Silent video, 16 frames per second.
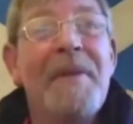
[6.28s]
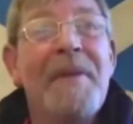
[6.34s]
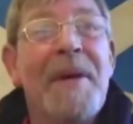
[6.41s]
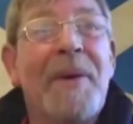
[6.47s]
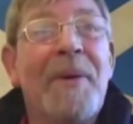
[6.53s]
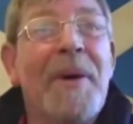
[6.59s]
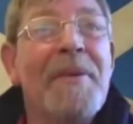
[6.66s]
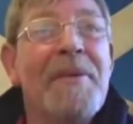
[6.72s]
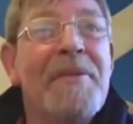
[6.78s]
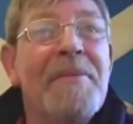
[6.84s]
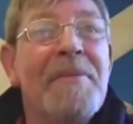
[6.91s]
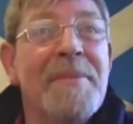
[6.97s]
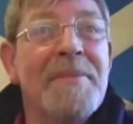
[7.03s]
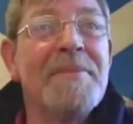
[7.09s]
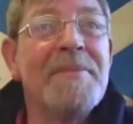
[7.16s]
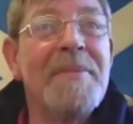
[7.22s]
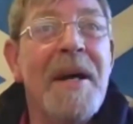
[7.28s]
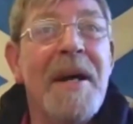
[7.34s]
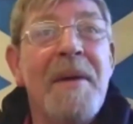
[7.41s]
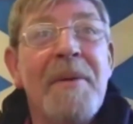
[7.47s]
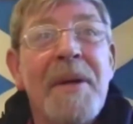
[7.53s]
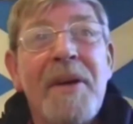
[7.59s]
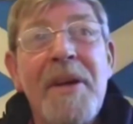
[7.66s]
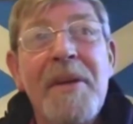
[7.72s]
where we go?
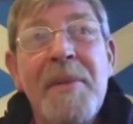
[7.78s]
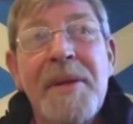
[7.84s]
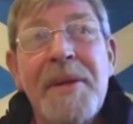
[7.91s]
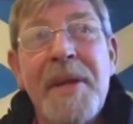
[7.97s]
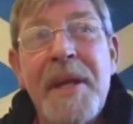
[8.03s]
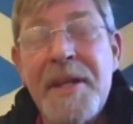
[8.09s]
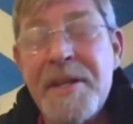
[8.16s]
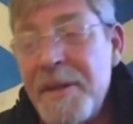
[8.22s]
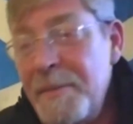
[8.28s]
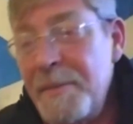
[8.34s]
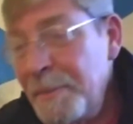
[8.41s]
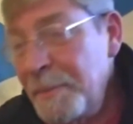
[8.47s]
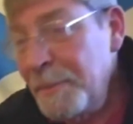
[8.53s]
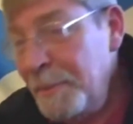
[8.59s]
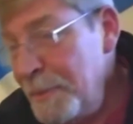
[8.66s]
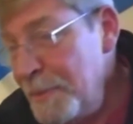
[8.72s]
We're climbing nicely.